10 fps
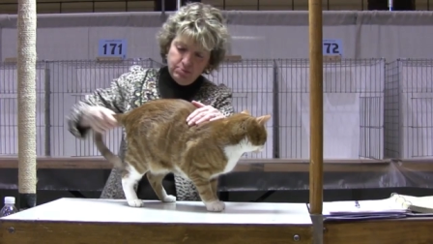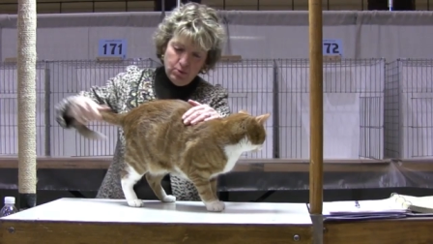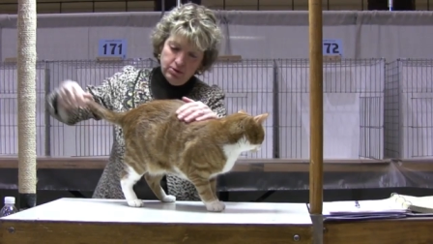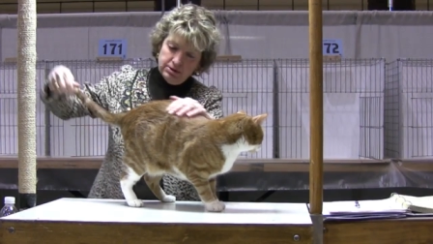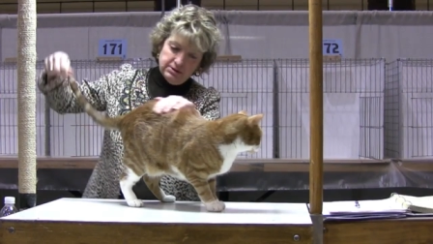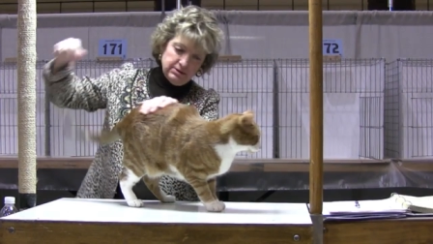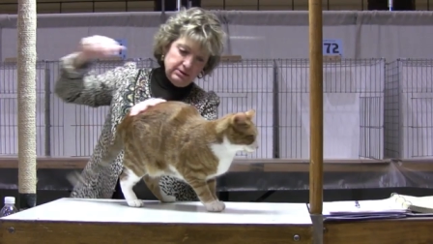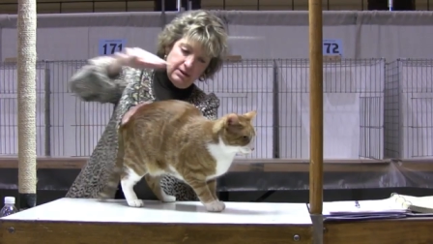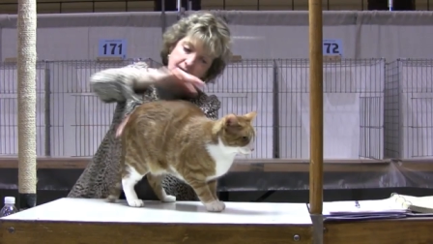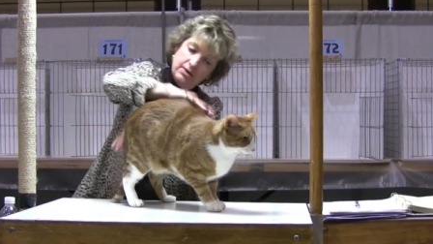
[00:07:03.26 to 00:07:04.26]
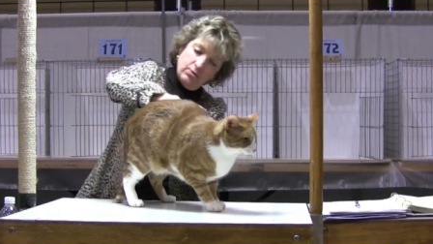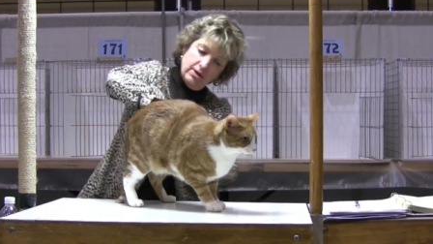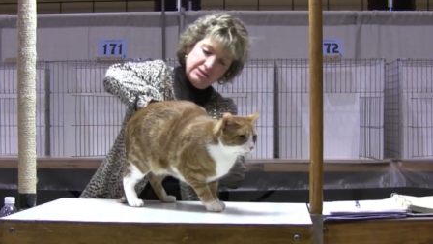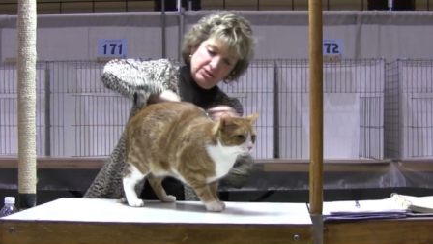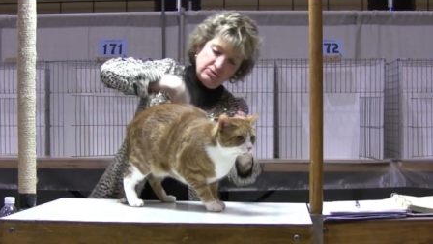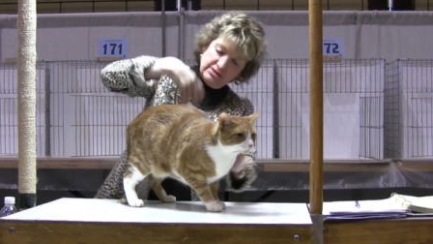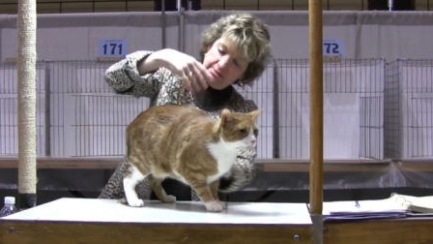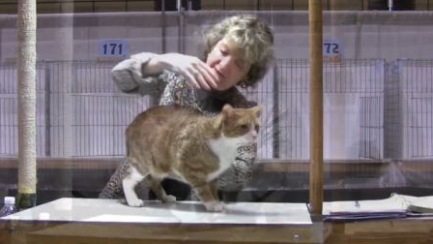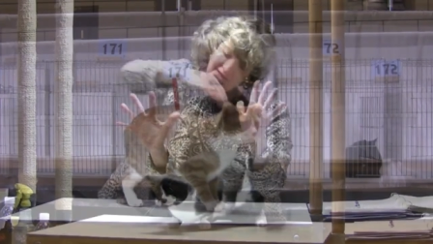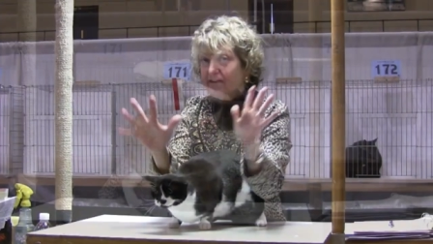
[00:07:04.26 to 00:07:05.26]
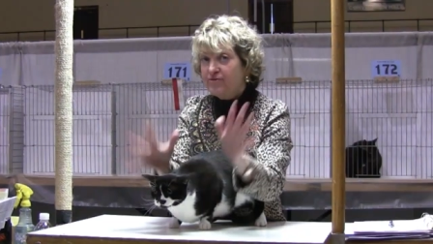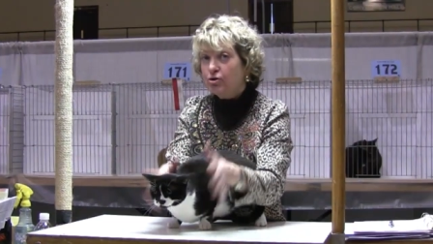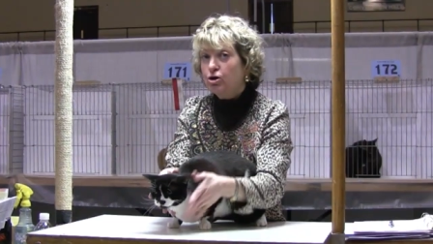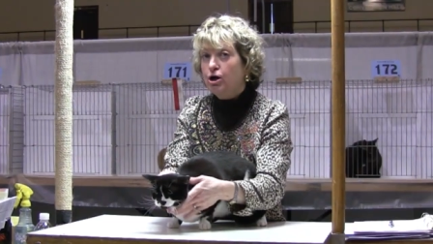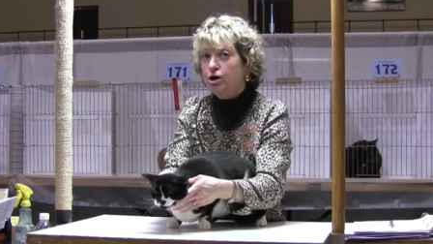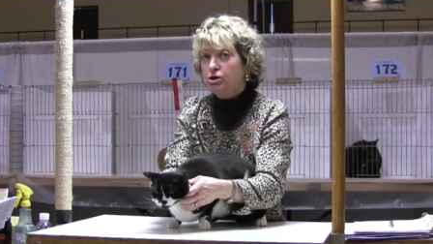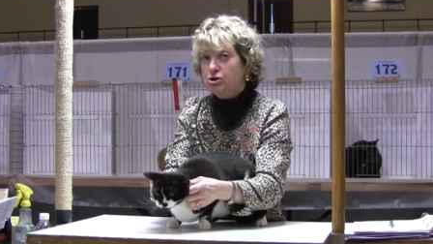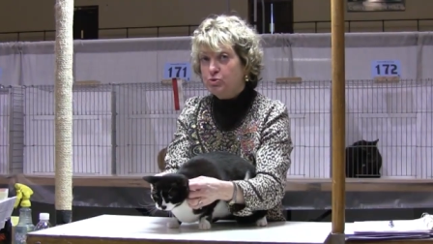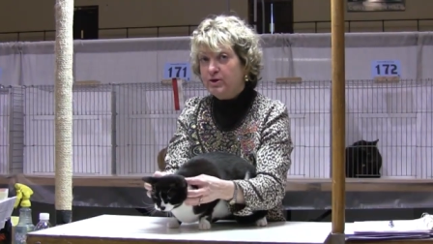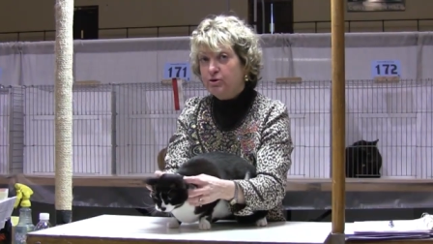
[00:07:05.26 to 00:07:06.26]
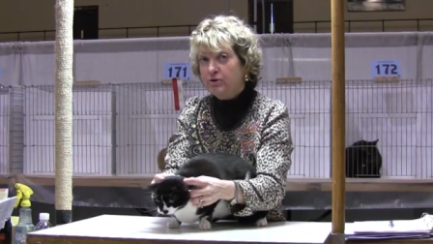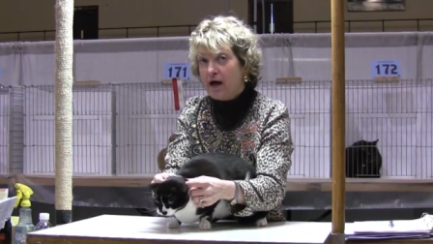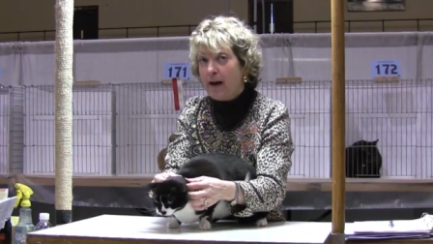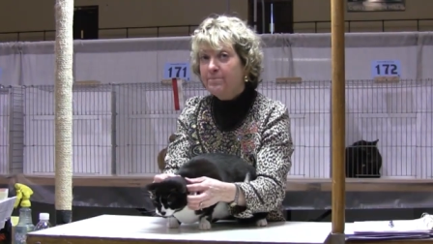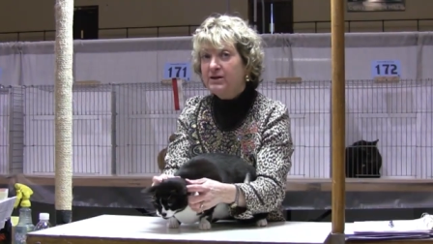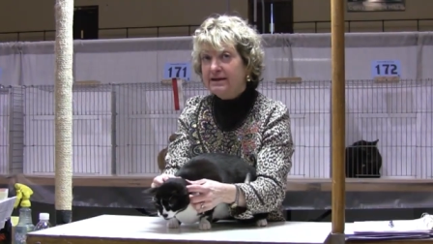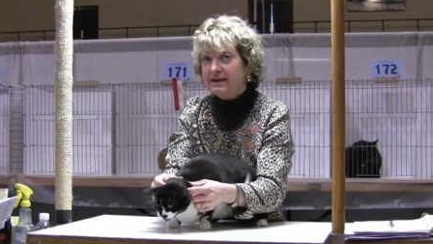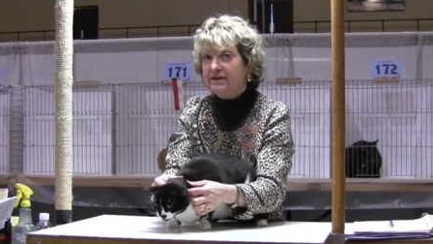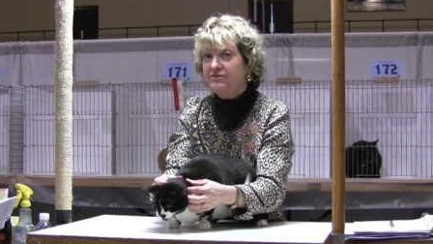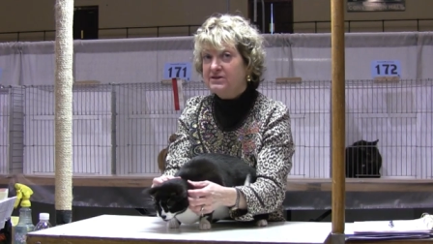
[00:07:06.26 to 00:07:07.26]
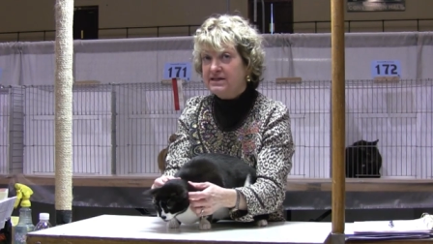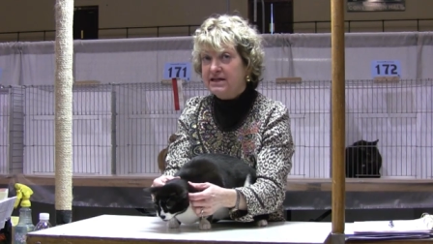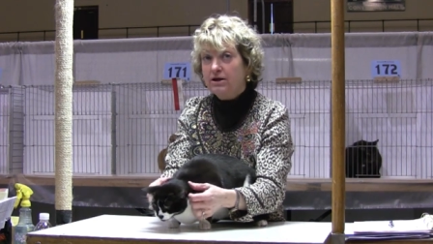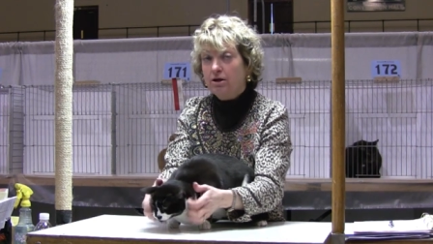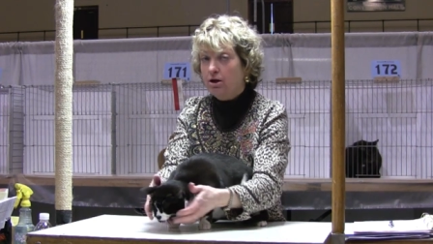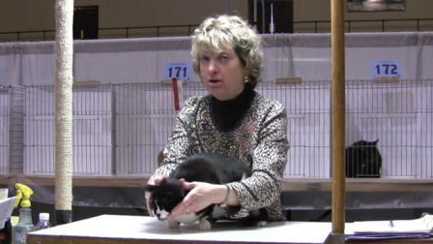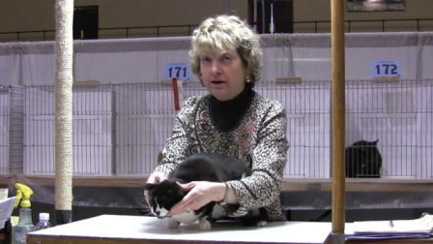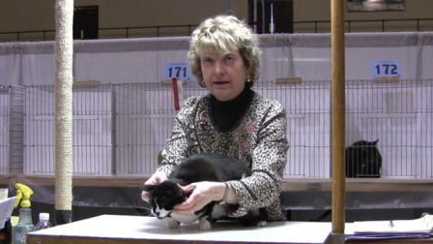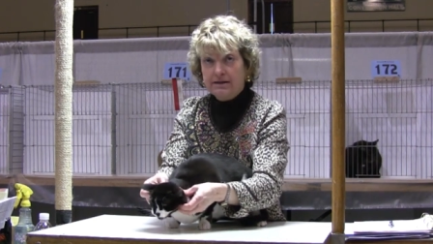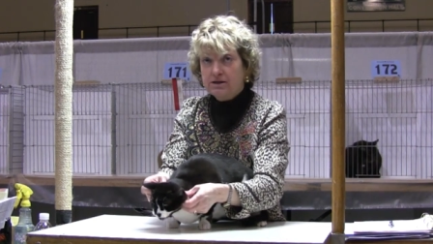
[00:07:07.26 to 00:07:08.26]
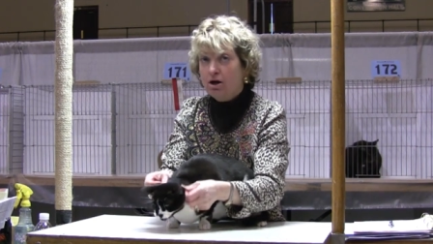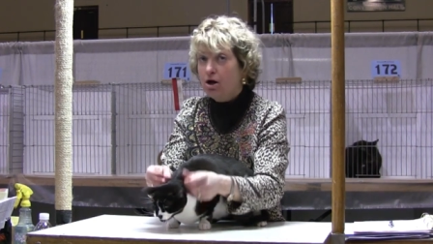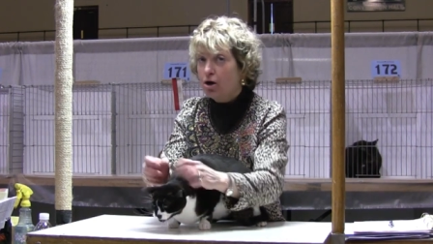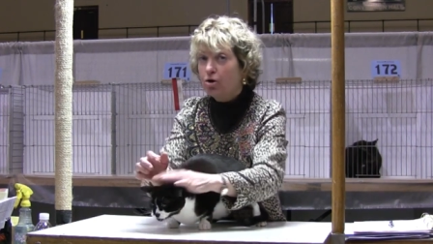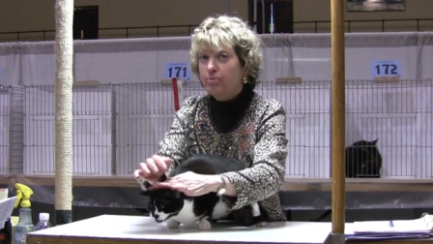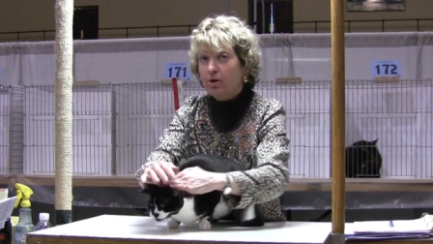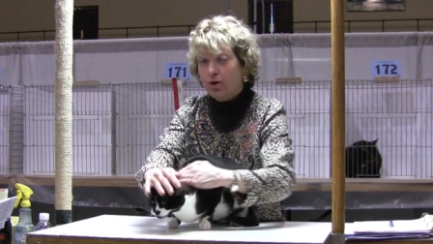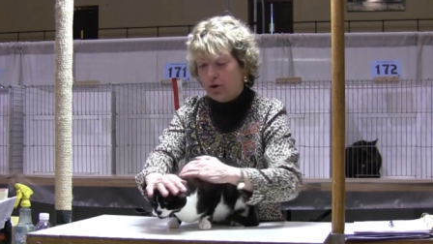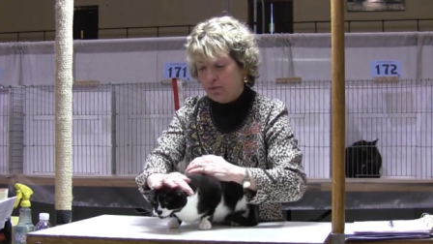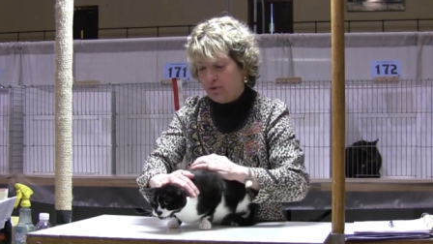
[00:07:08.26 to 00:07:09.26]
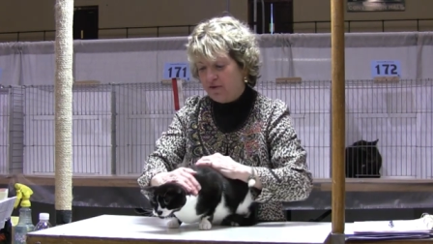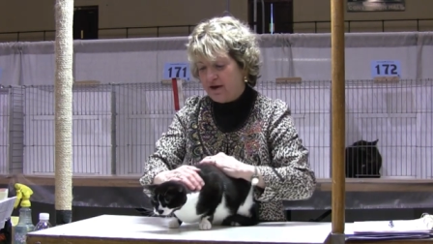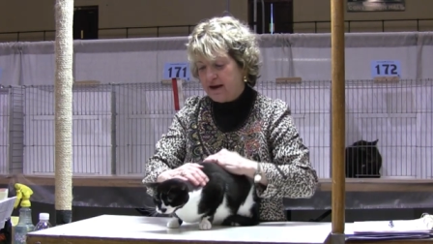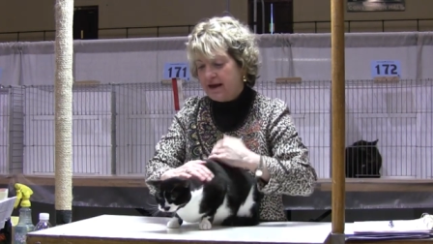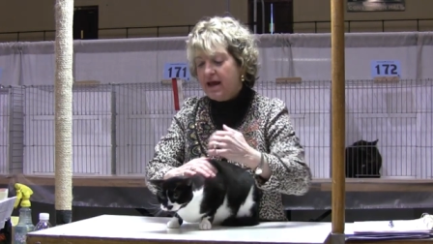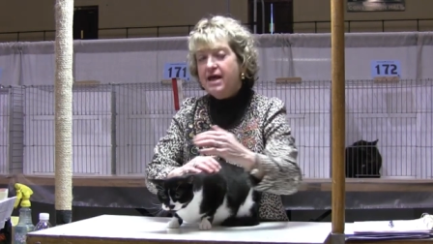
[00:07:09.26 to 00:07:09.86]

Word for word: household pets. They must have their claws. We do not believe in declawing. It's a horrible, horrible thing.